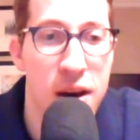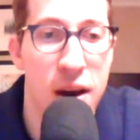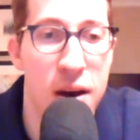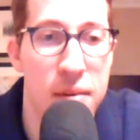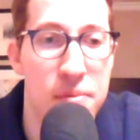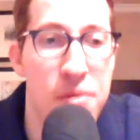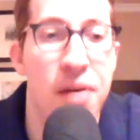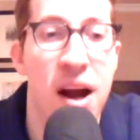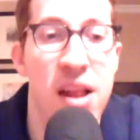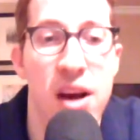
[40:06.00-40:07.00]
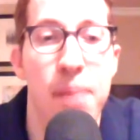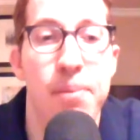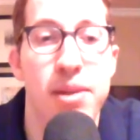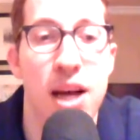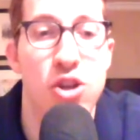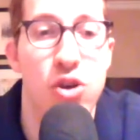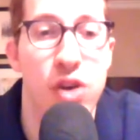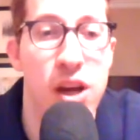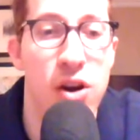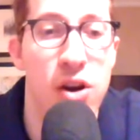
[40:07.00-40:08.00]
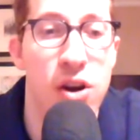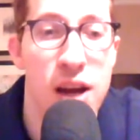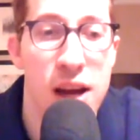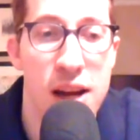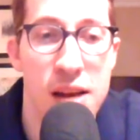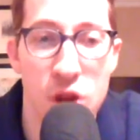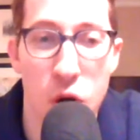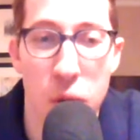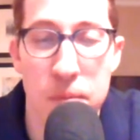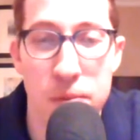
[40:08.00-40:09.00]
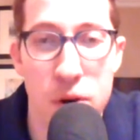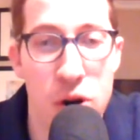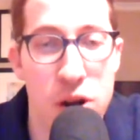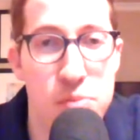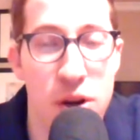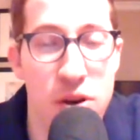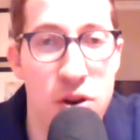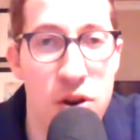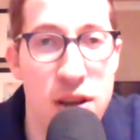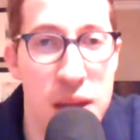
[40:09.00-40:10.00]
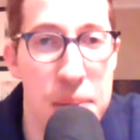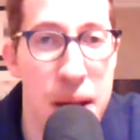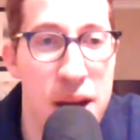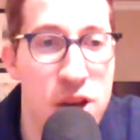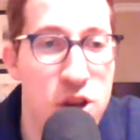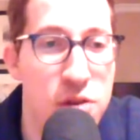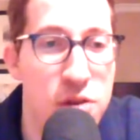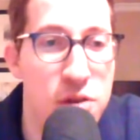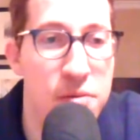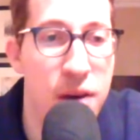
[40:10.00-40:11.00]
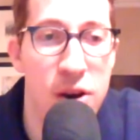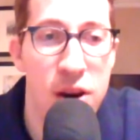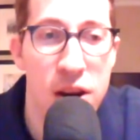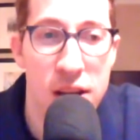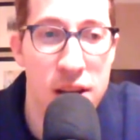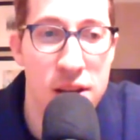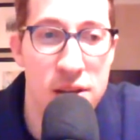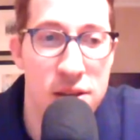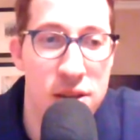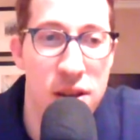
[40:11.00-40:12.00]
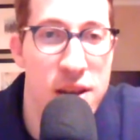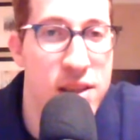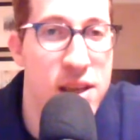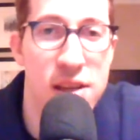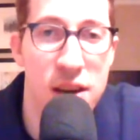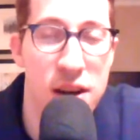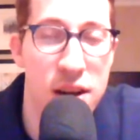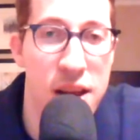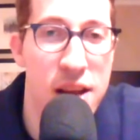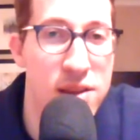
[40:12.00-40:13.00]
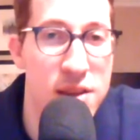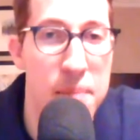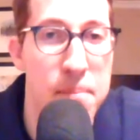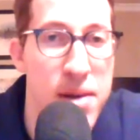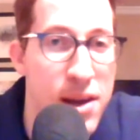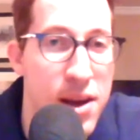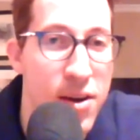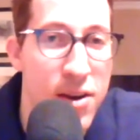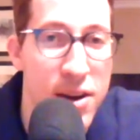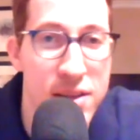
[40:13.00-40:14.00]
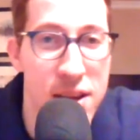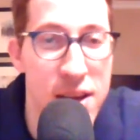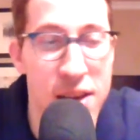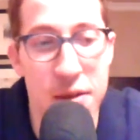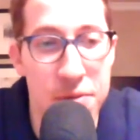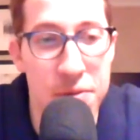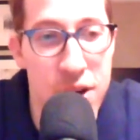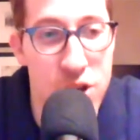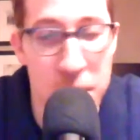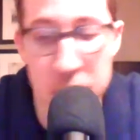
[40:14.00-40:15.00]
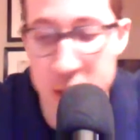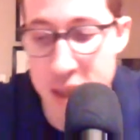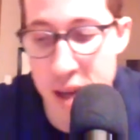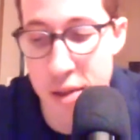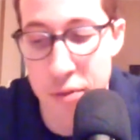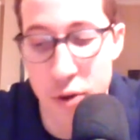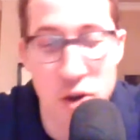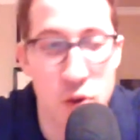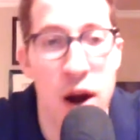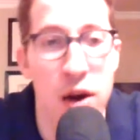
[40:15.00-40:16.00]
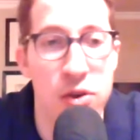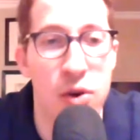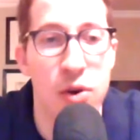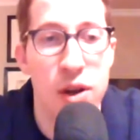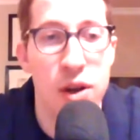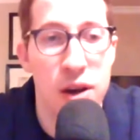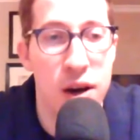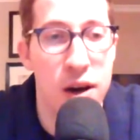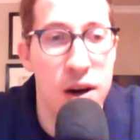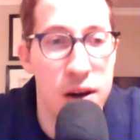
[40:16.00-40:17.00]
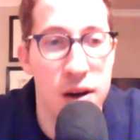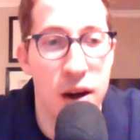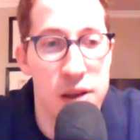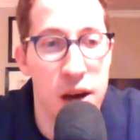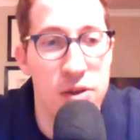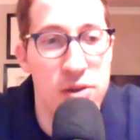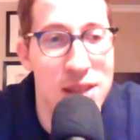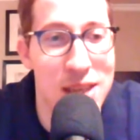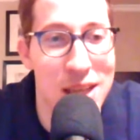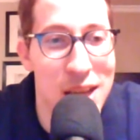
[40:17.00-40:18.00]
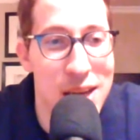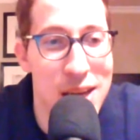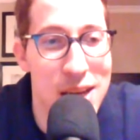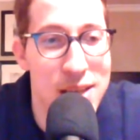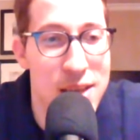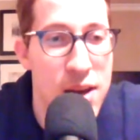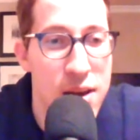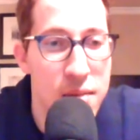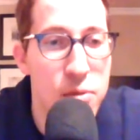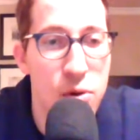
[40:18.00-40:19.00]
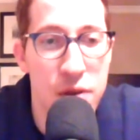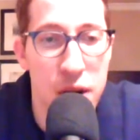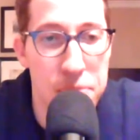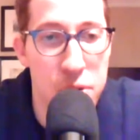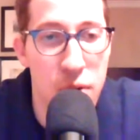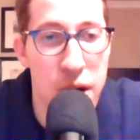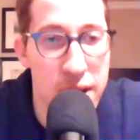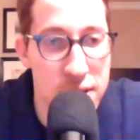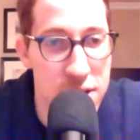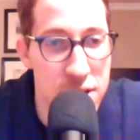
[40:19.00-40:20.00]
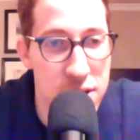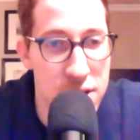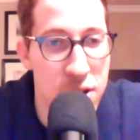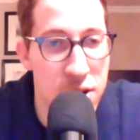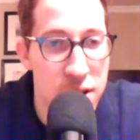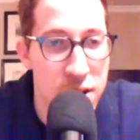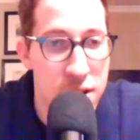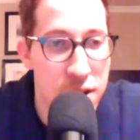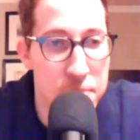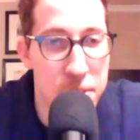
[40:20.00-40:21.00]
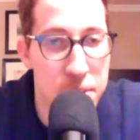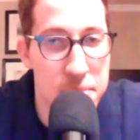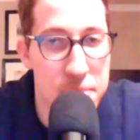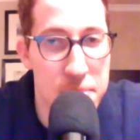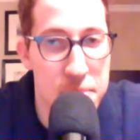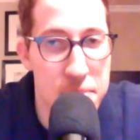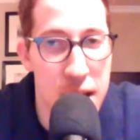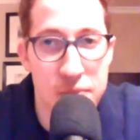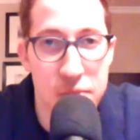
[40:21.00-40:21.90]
Fight of the night potential here. And even though Curtis Millender is a patient fighter, Zaleski's going to land something big here, and he's going to get the finish. I'm going to say in the first round, though, knockout Zaleski, moving up the ranks here. But, man,